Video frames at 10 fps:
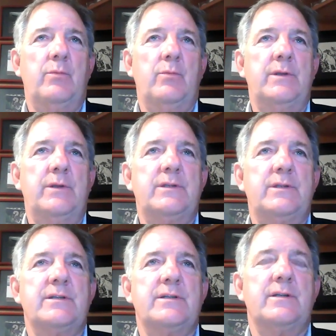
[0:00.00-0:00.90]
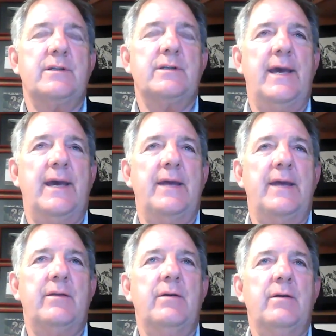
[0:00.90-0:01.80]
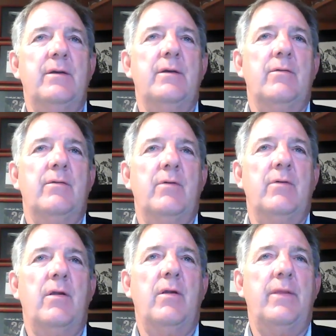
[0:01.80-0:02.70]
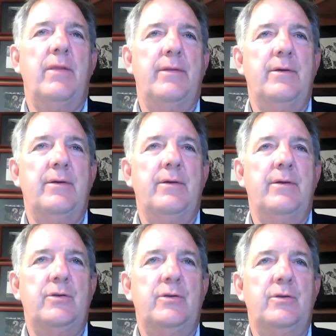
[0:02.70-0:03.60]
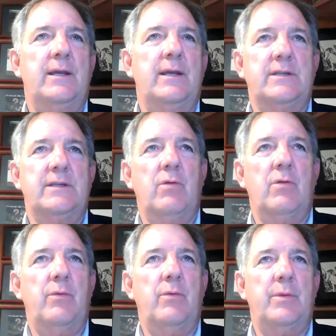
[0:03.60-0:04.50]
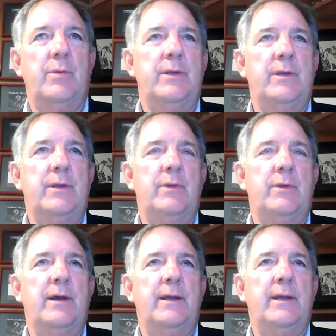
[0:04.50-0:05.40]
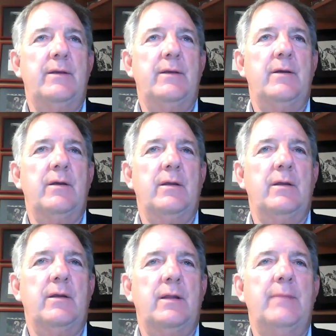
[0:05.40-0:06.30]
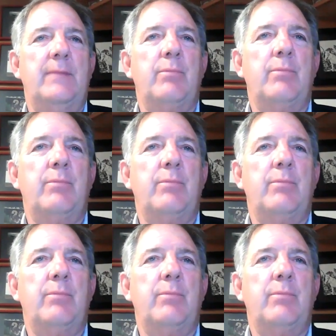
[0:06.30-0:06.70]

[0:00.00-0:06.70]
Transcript: We just had all of the unique things that go along with a breed, but a lady